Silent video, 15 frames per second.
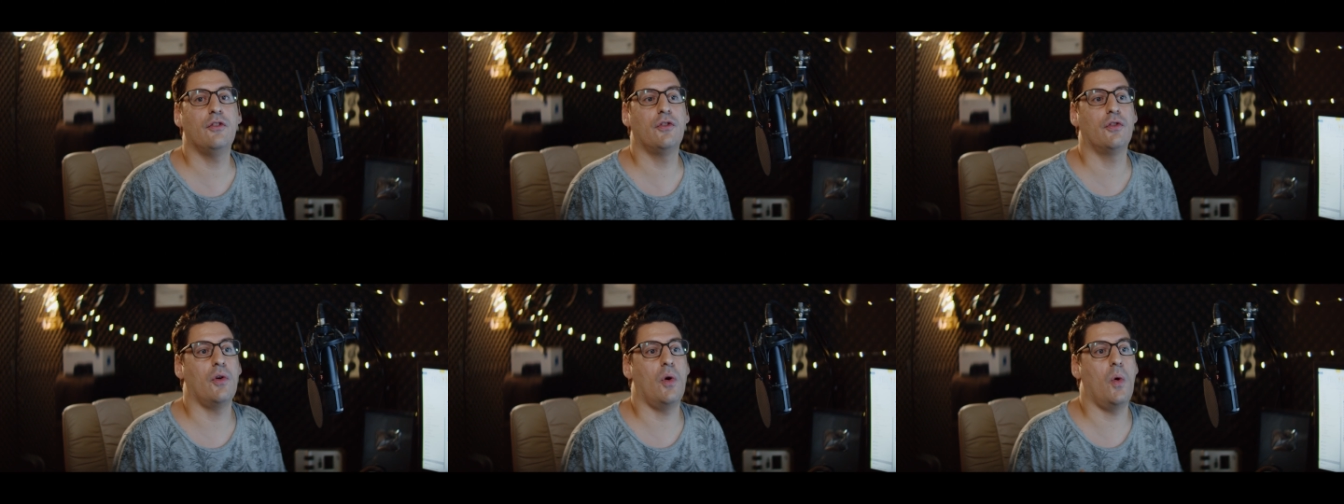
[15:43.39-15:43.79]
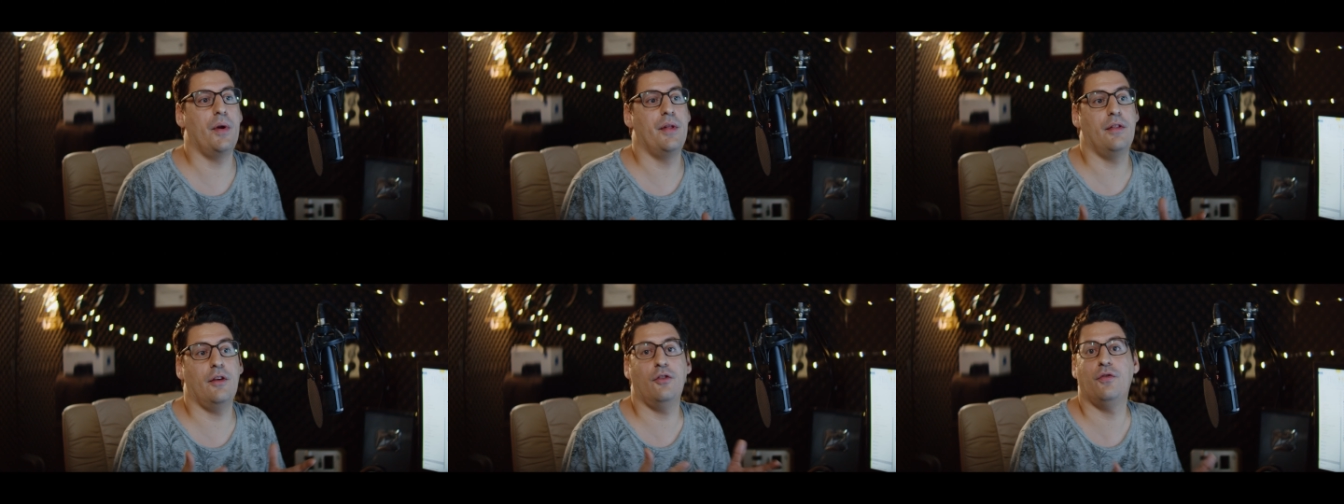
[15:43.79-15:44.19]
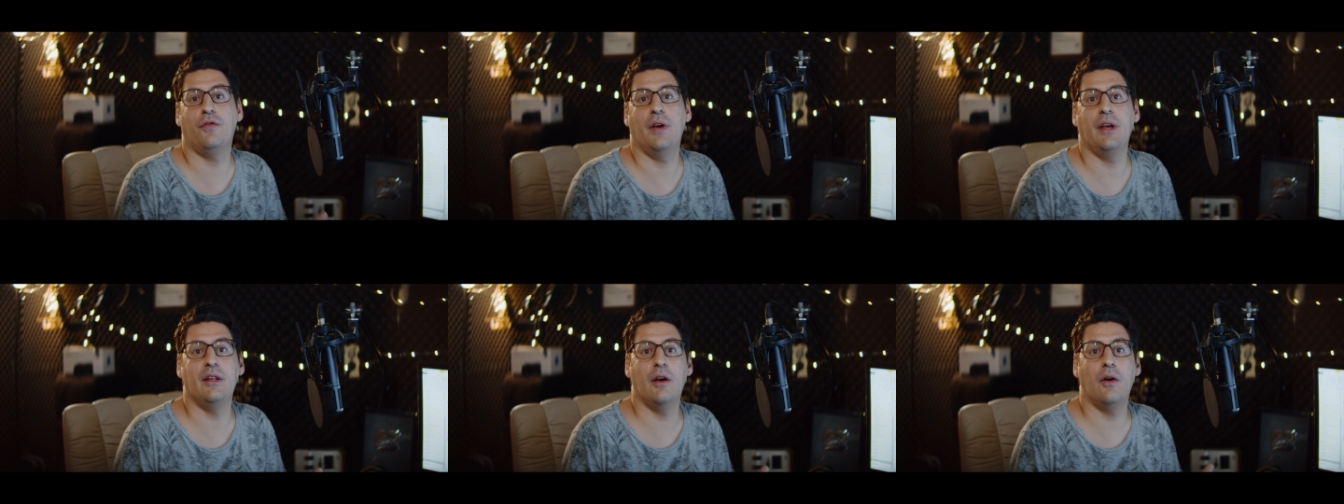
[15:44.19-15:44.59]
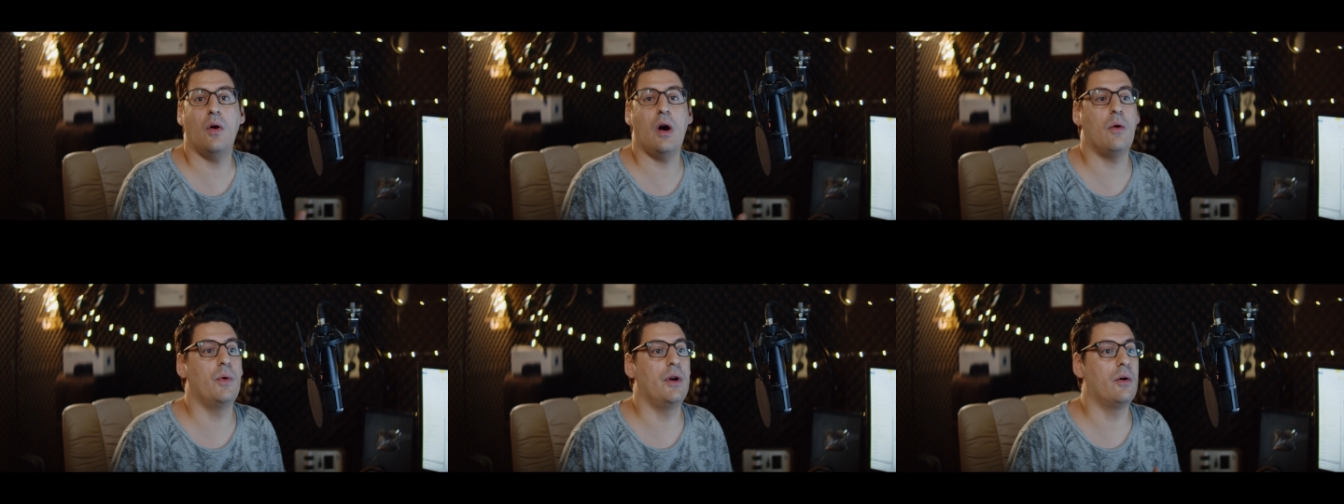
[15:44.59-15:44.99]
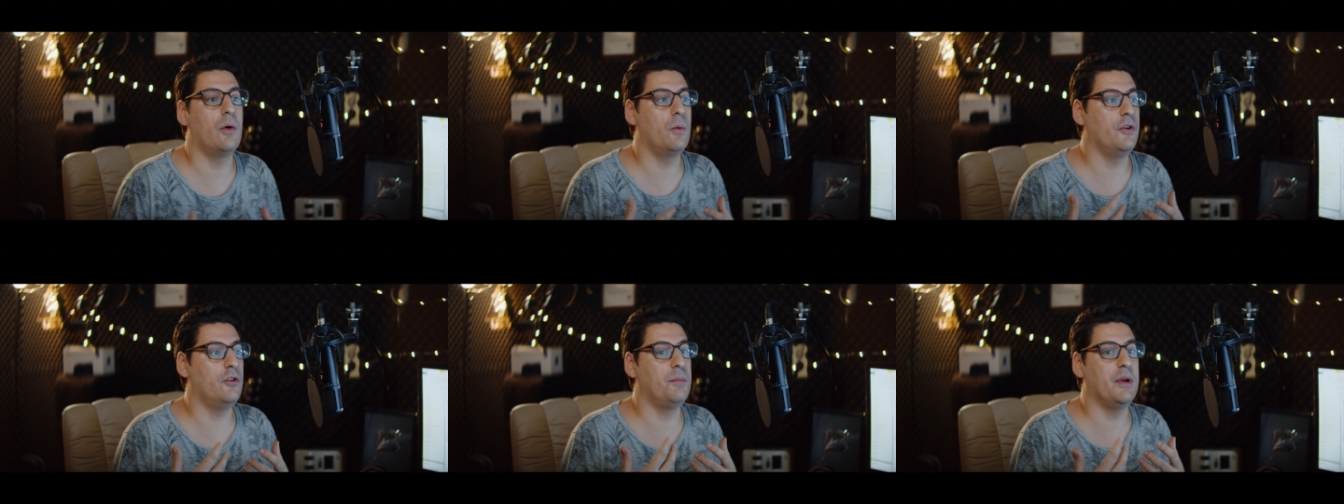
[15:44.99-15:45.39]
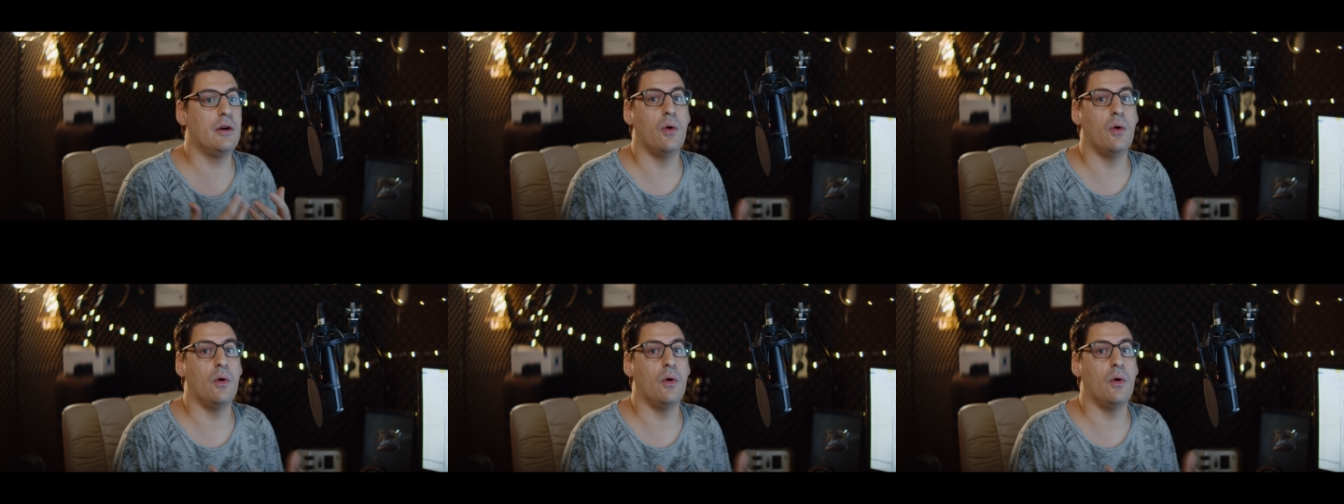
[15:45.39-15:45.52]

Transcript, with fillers: so in this video I will always be